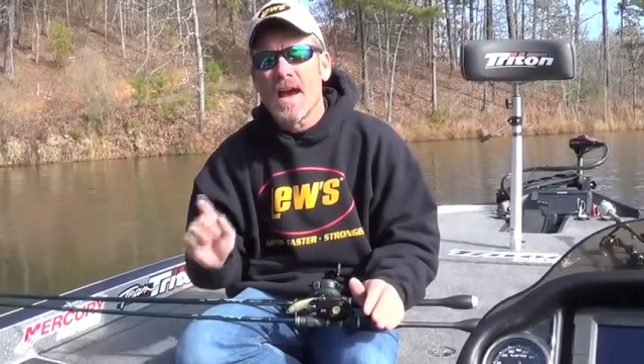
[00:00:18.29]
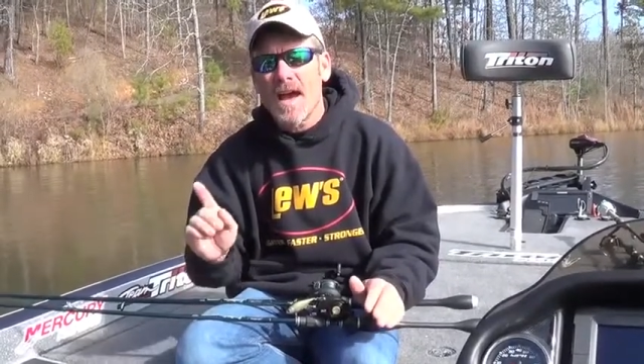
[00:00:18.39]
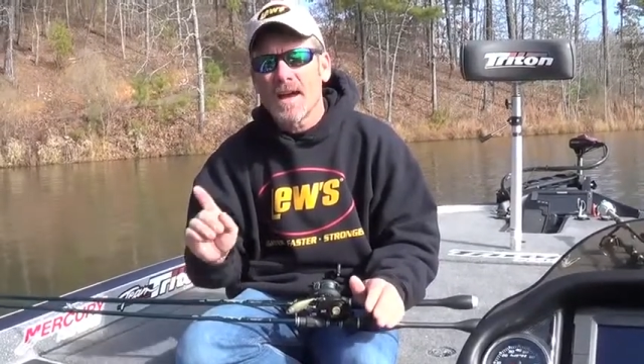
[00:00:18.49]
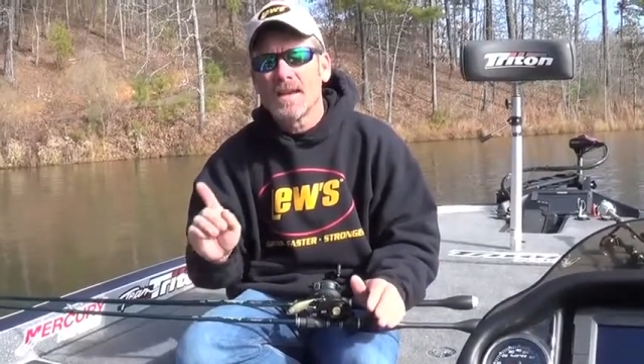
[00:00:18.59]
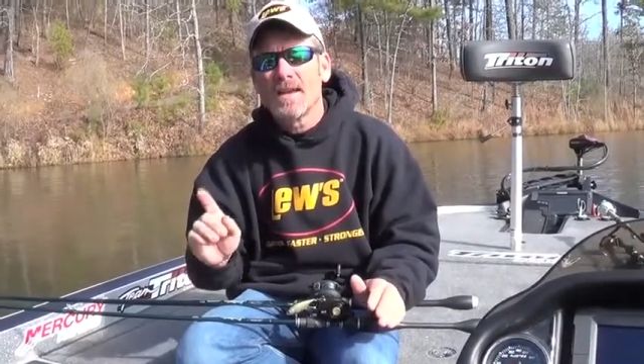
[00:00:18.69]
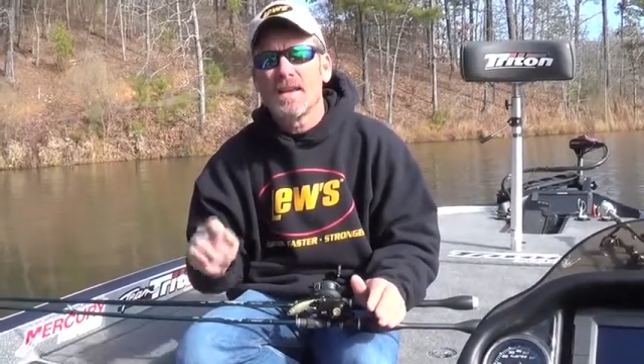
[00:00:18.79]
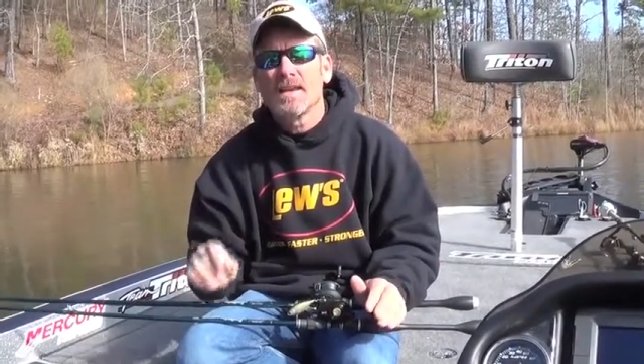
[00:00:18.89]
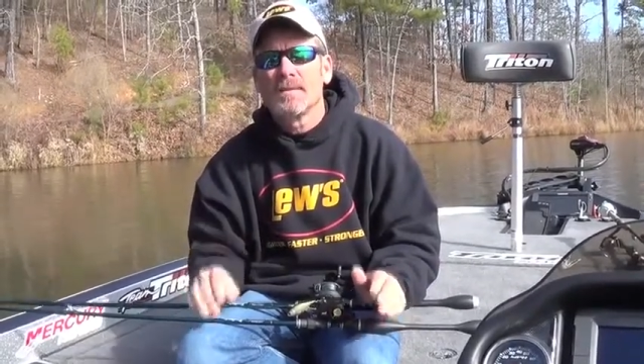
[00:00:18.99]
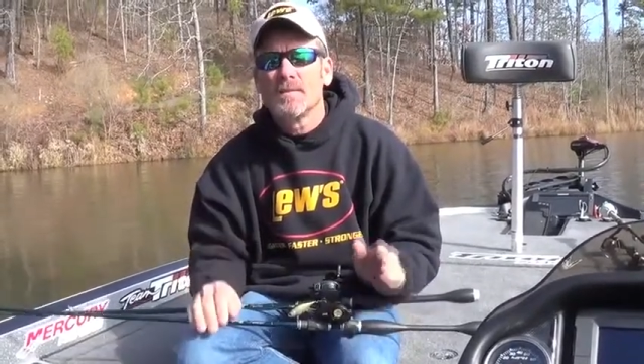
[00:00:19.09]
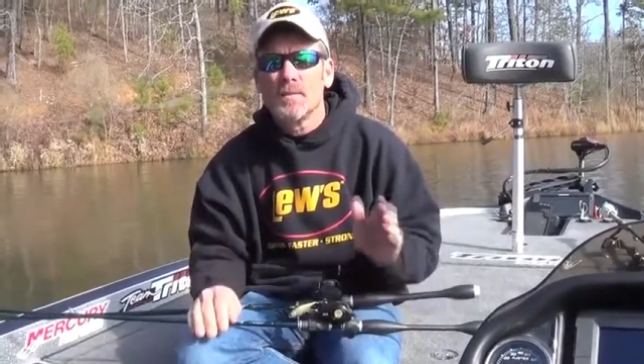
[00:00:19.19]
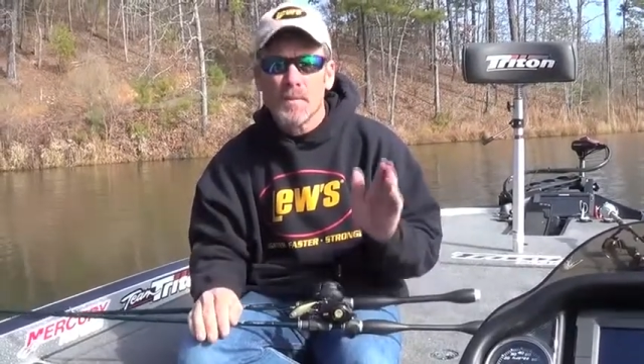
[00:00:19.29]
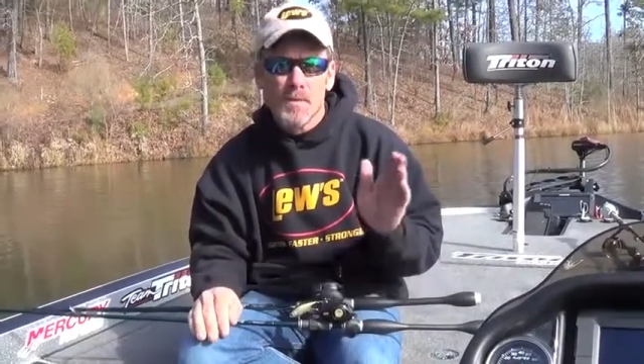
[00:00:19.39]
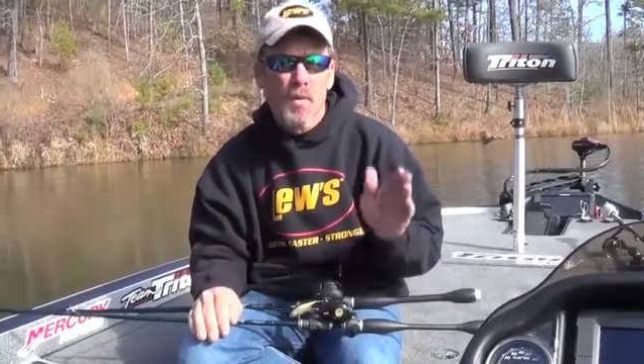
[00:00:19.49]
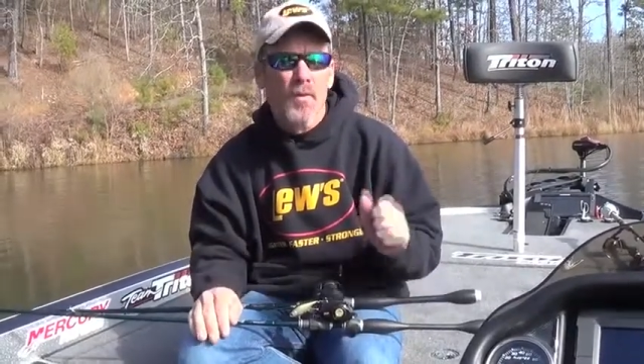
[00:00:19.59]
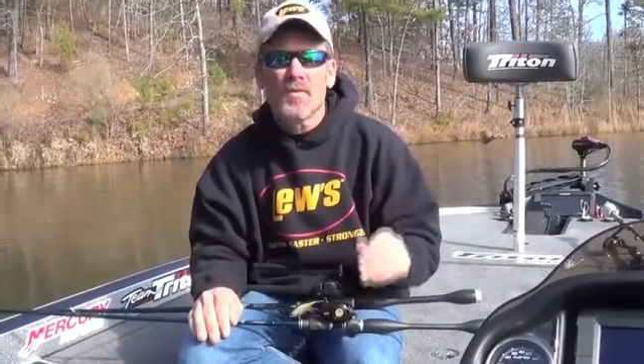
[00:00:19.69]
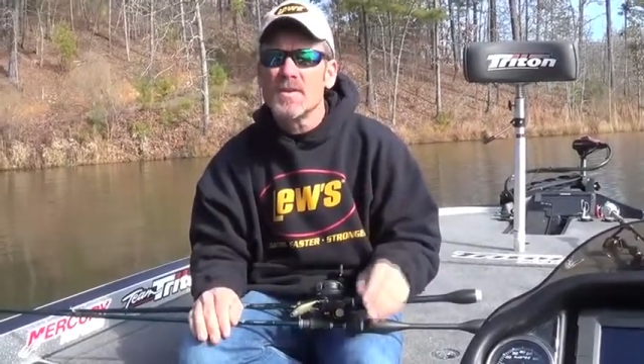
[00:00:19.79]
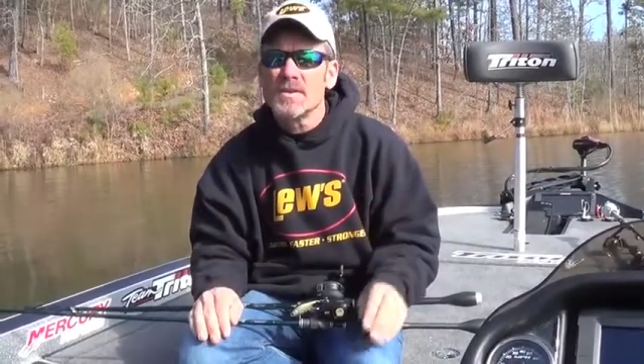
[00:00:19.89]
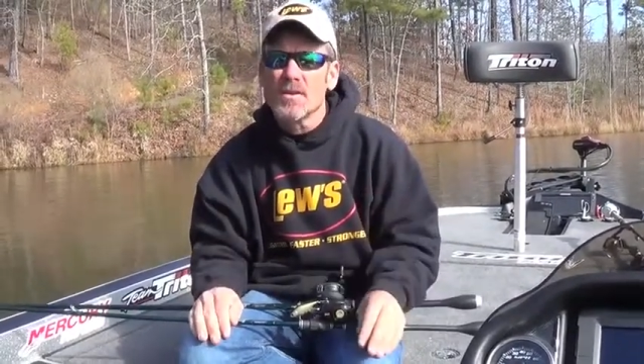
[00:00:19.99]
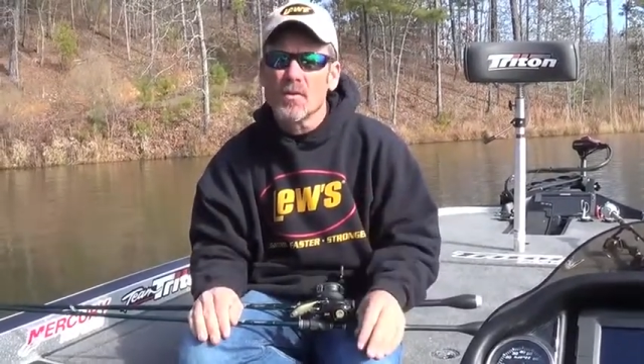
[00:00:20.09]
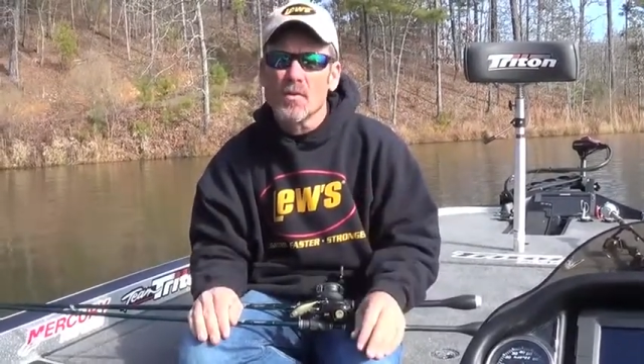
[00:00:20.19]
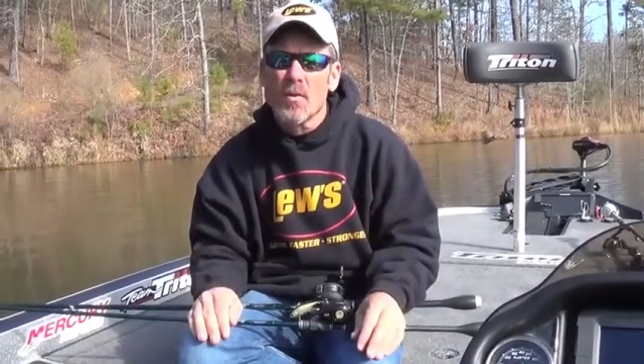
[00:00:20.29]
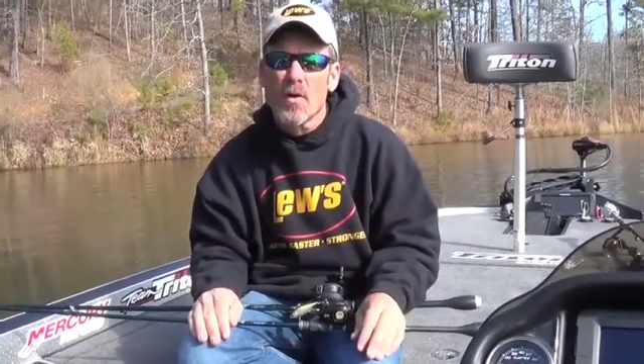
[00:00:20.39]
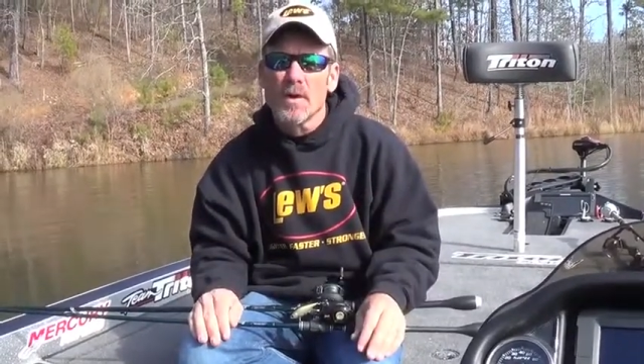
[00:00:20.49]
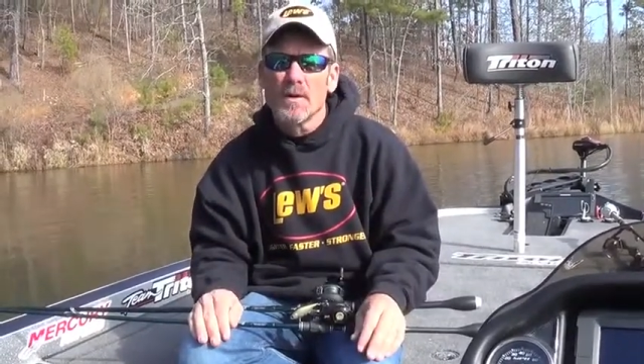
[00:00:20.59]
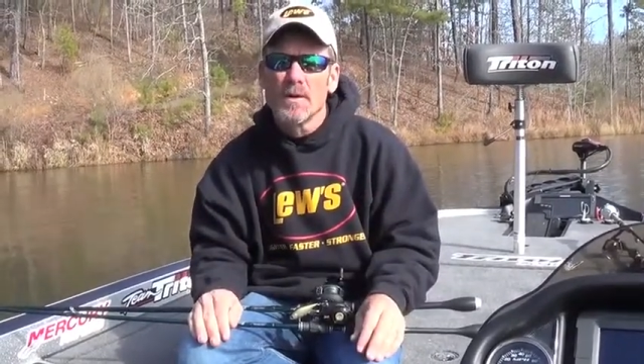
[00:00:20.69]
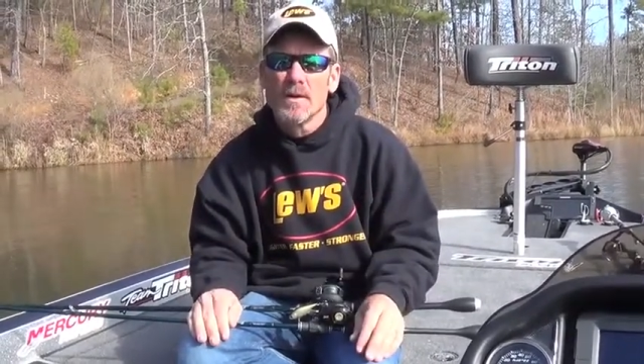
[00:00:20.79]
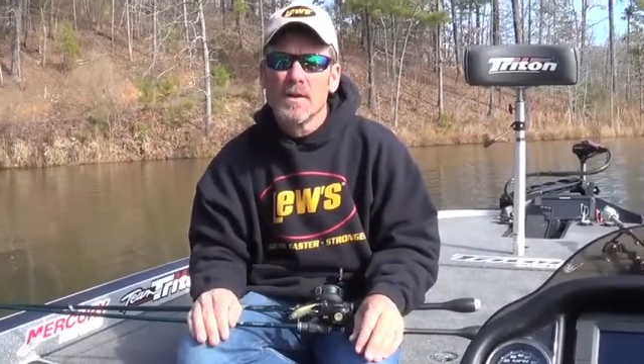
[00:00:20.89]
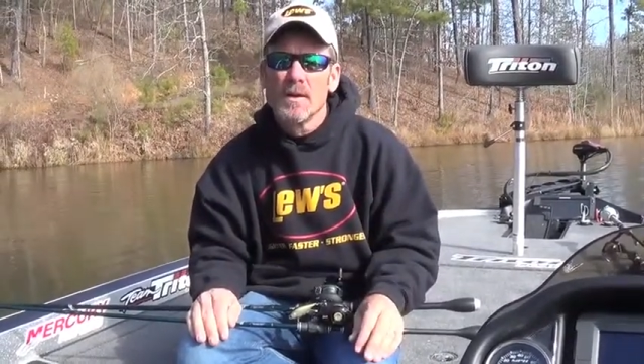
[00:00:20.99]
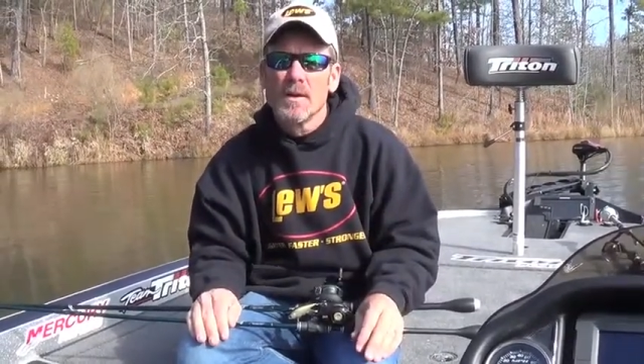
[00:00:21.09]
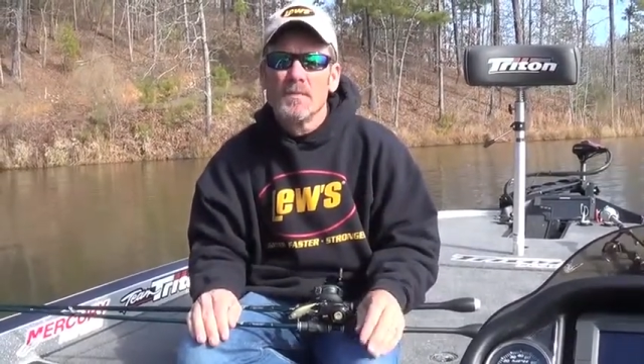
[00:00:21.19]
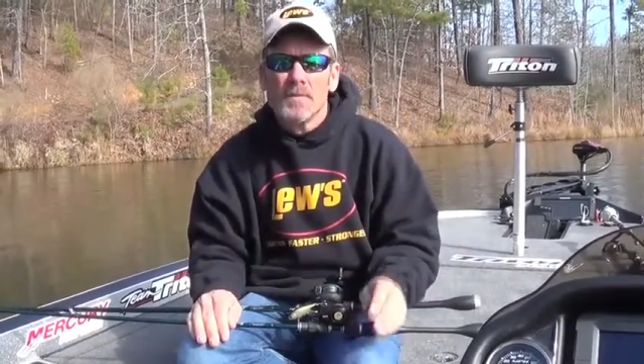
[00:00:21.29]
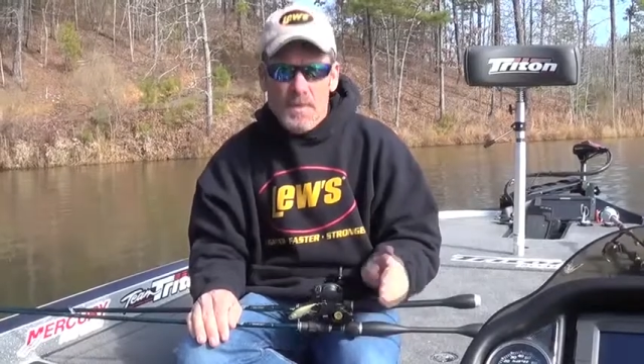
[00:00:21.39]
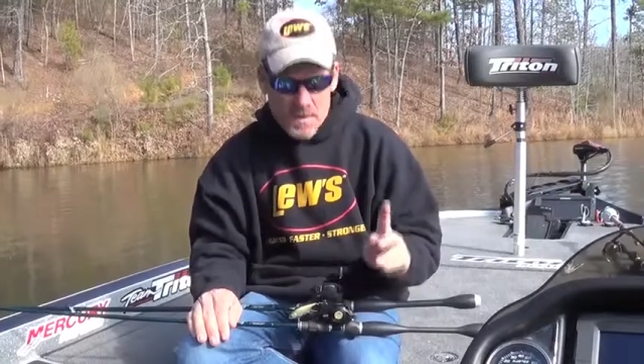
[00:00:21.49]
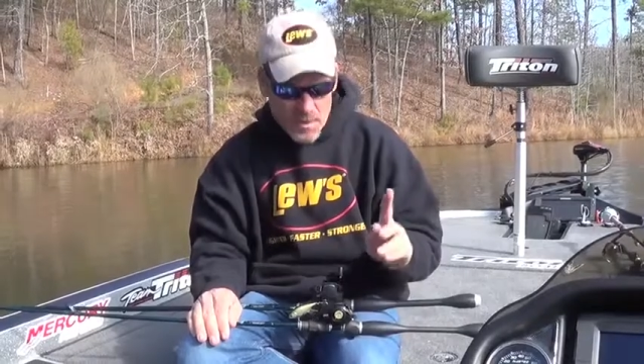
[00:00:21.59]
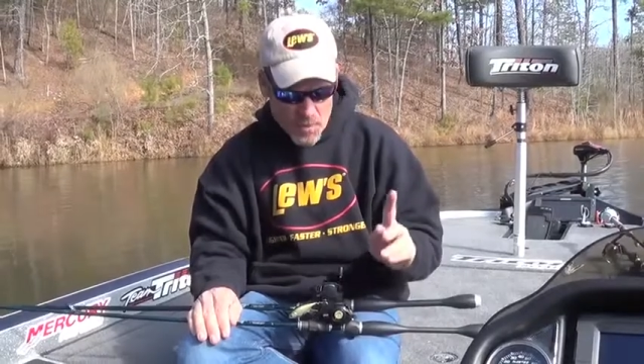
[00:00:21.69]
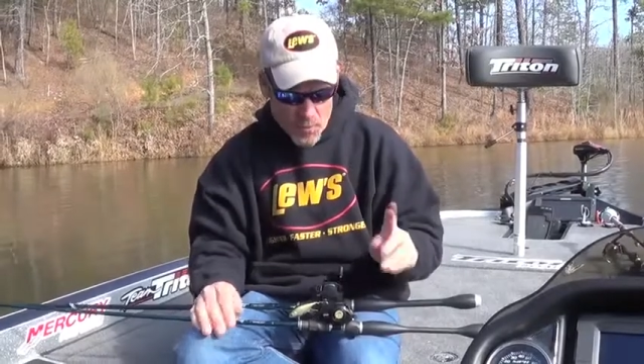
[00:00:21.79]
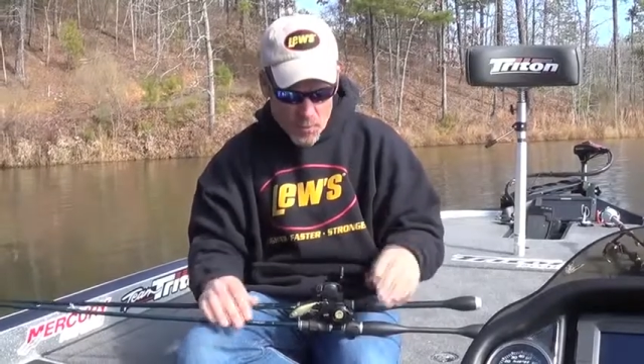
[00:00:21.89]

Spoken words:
I can be more efficient on the water. You know,